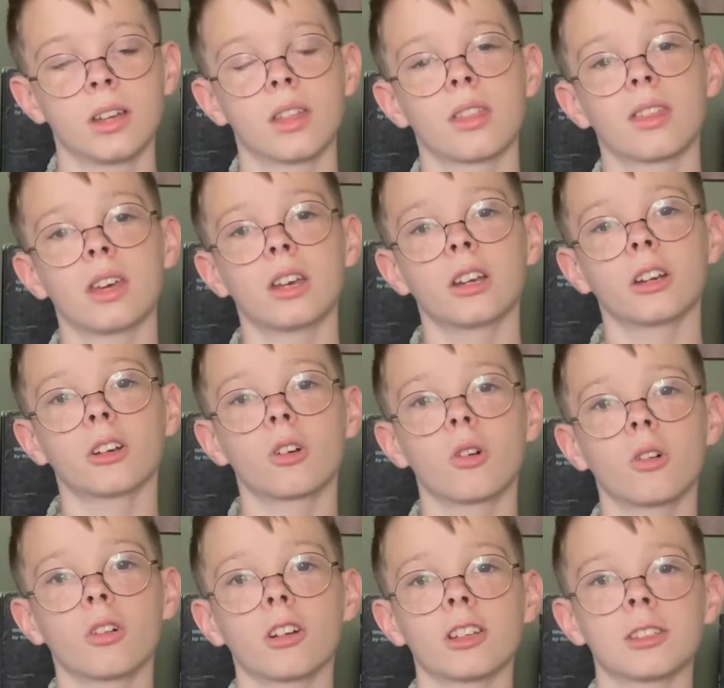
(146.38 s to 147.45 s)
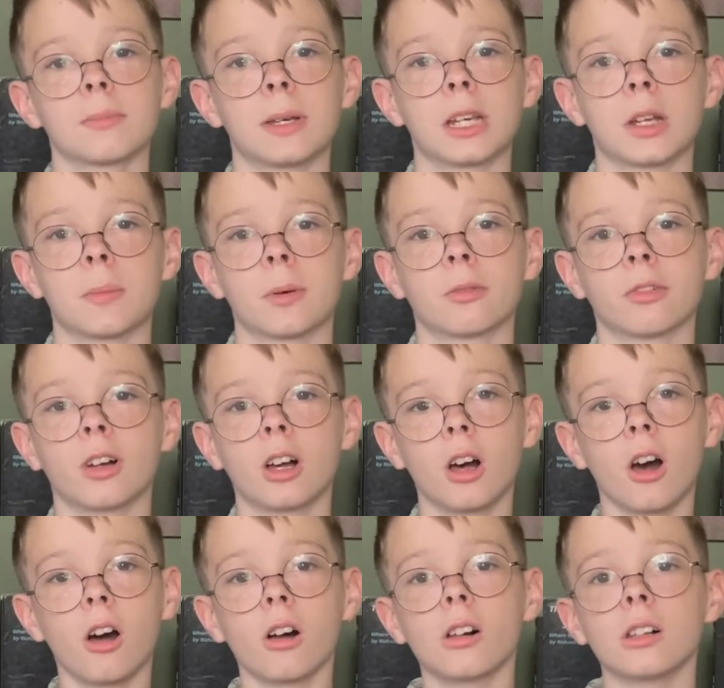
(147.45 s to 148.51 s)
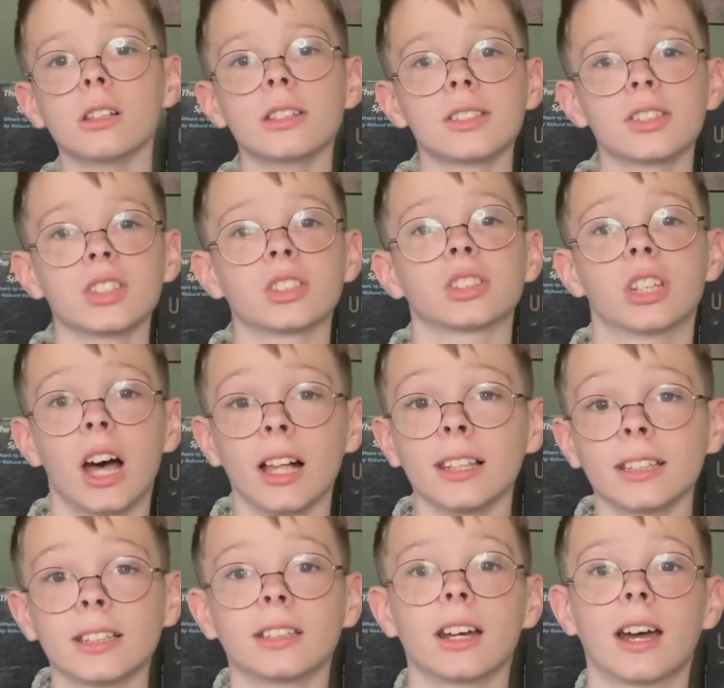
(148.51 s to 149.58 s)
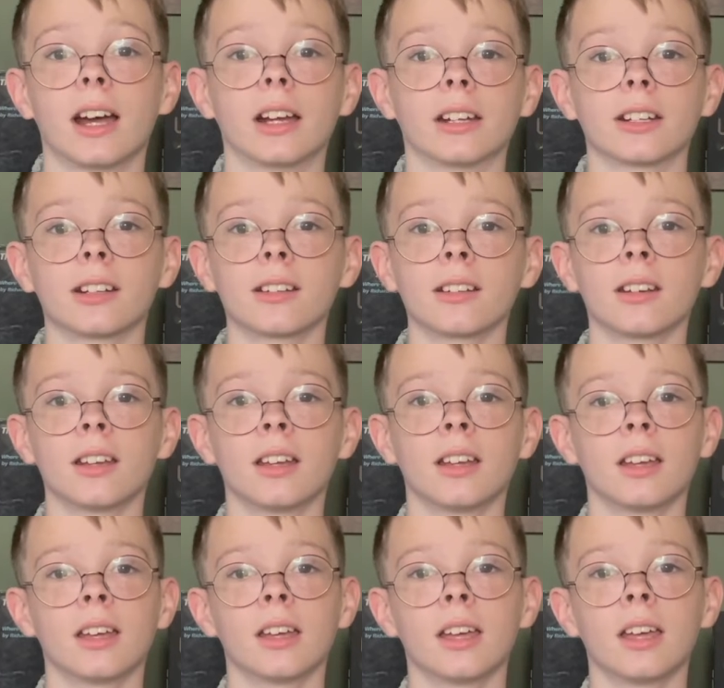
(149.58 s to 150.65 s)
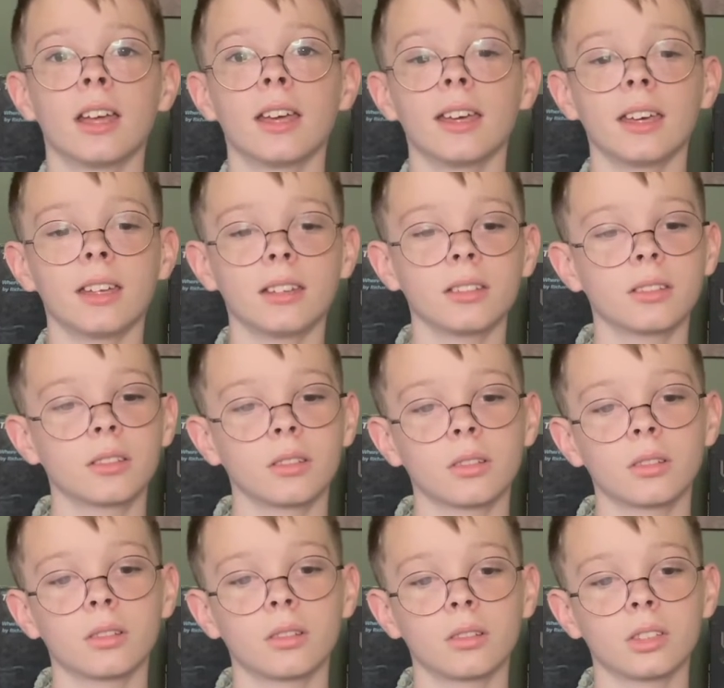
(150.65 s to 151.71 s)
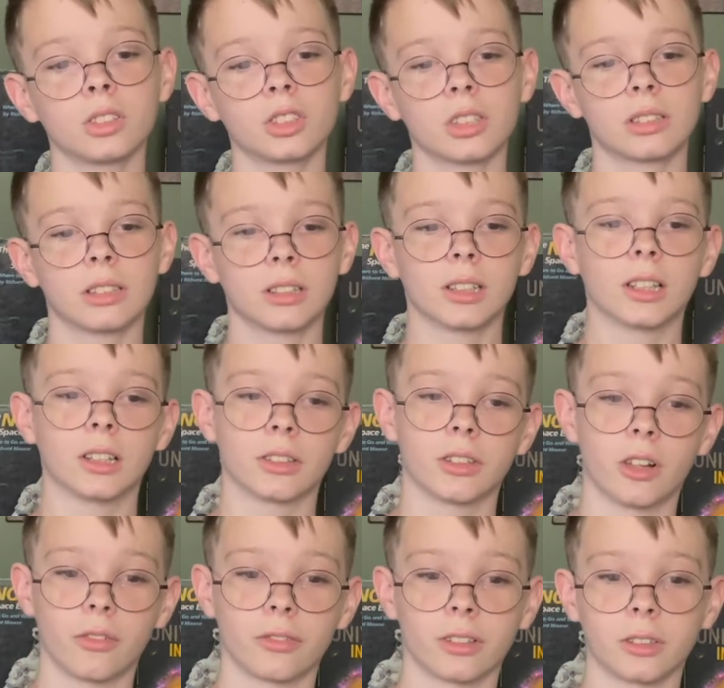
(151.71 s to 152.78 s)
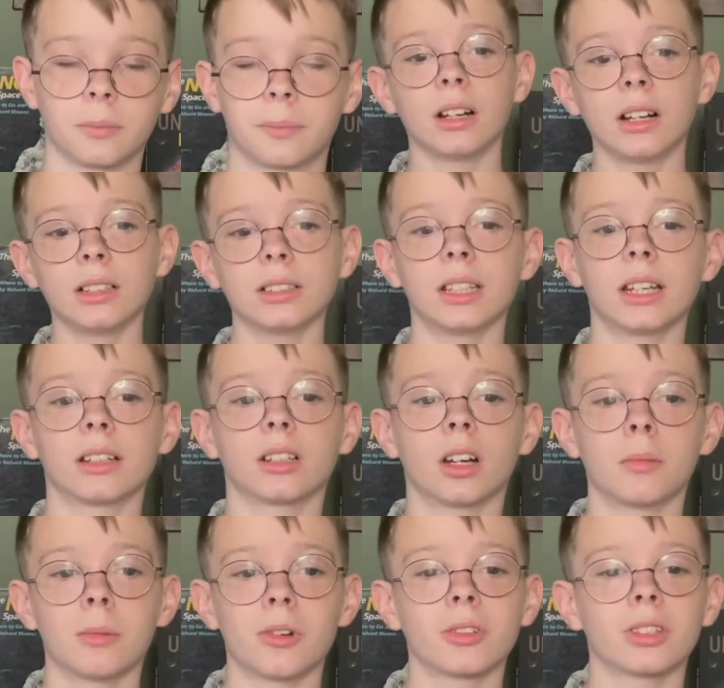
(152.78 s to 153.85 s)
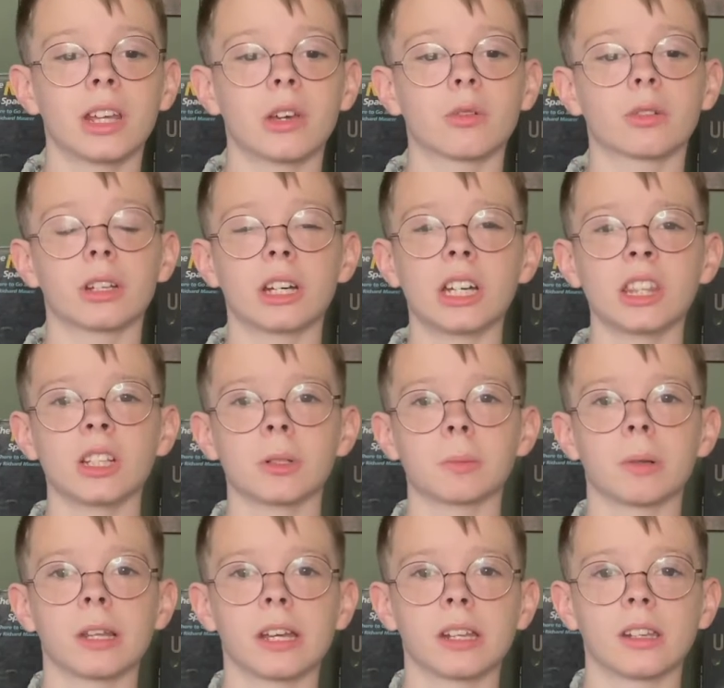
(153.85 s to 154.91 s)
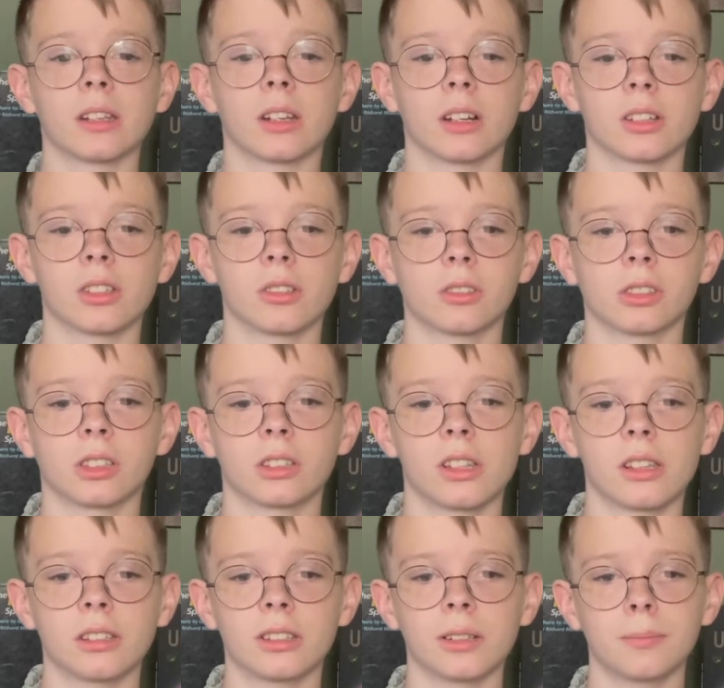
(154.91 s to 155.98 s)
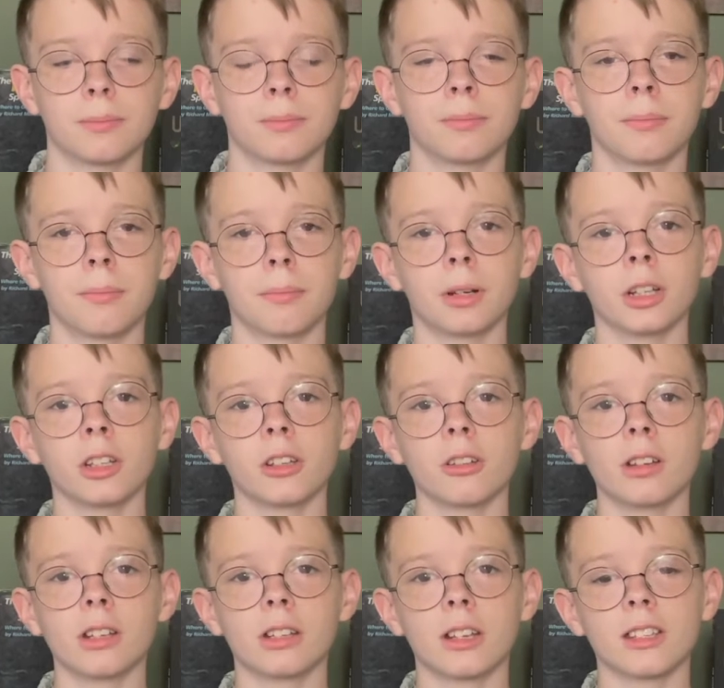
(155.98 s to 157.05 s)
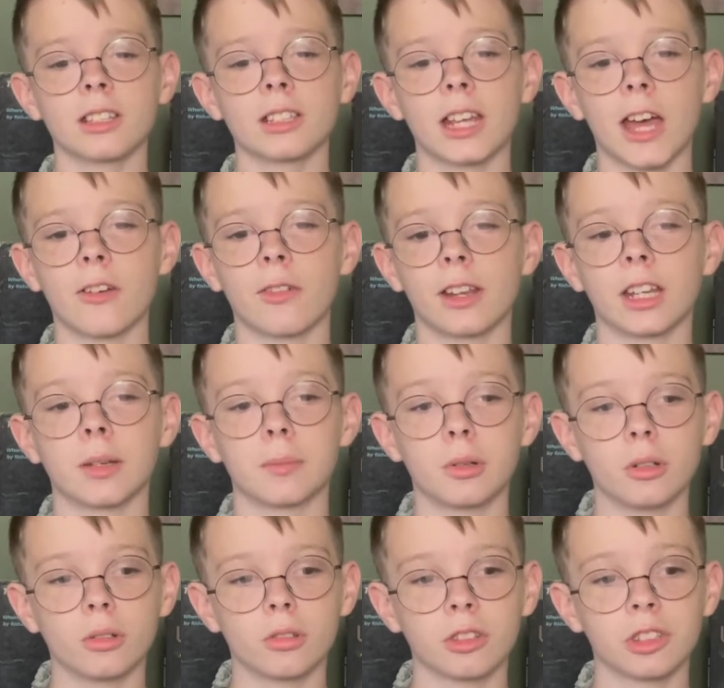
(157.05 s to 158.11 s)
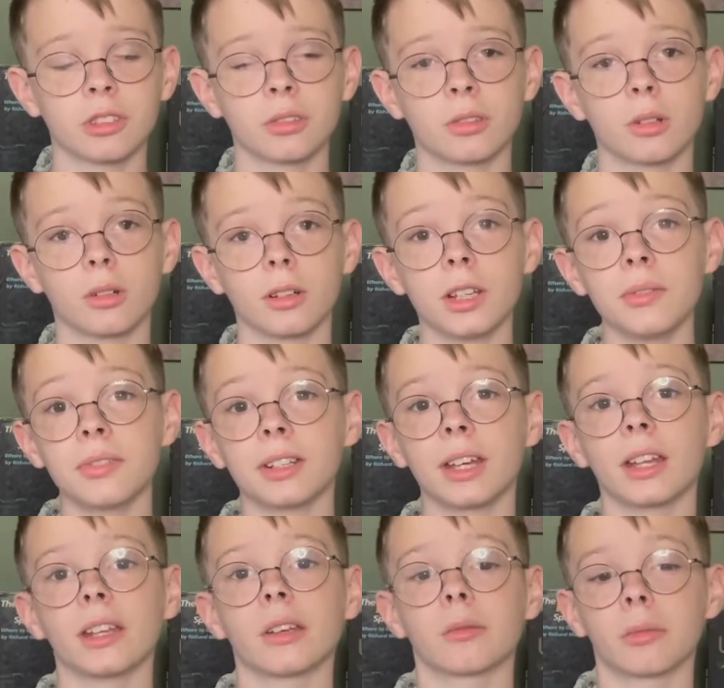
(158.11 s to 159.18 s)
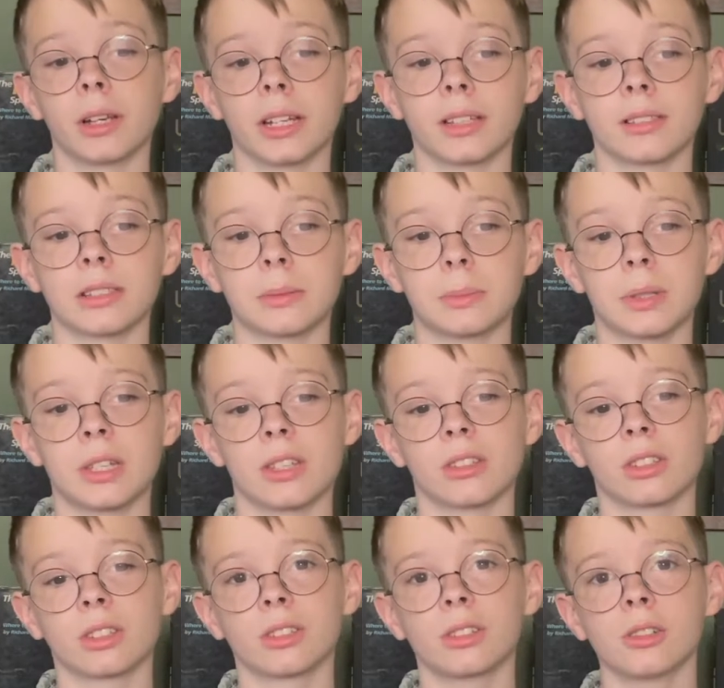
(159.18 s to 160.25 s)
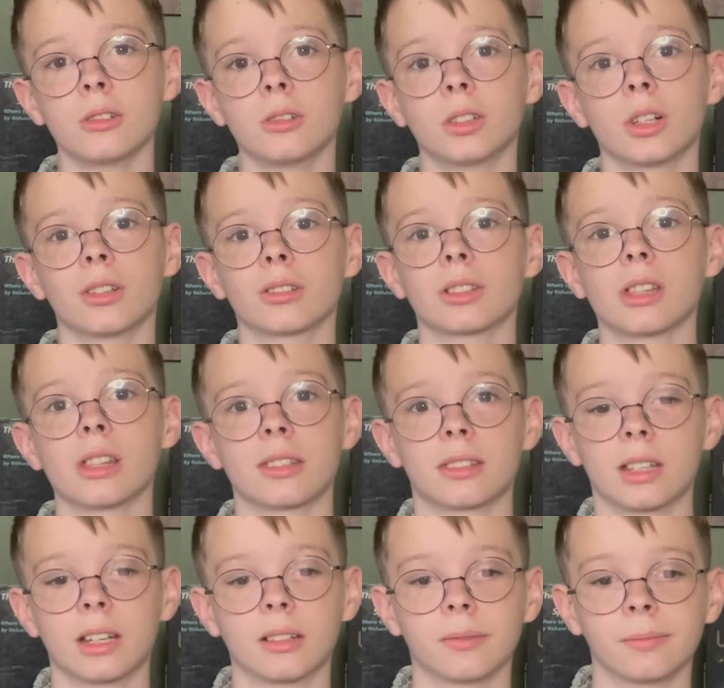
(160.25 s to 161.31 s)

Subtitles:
The inner core is made up of all solid iron and just a little sulfur. Unlike almost every other planet in our solar system, Mercury doesn't have any moons or even any rings because it's too close to the sun.